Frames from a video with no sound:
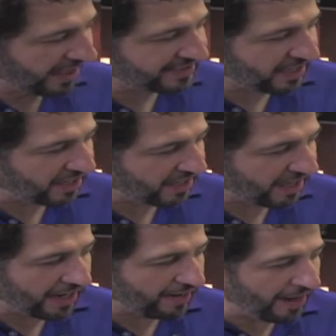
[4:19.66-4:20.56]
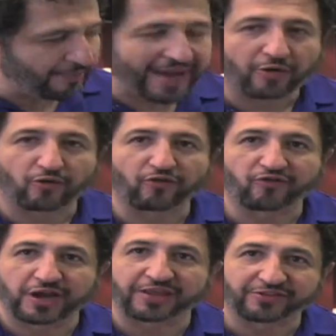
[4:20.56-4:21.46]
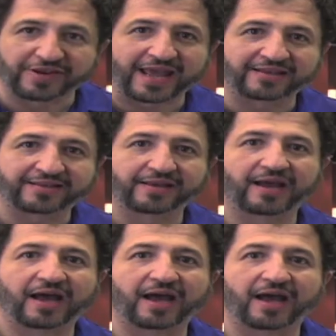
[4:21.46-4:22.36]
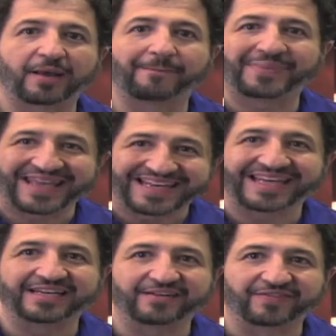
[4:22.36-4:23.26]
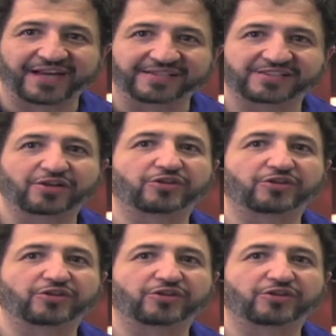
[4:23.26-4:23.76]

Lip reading: is a Power over Ethernet PD device.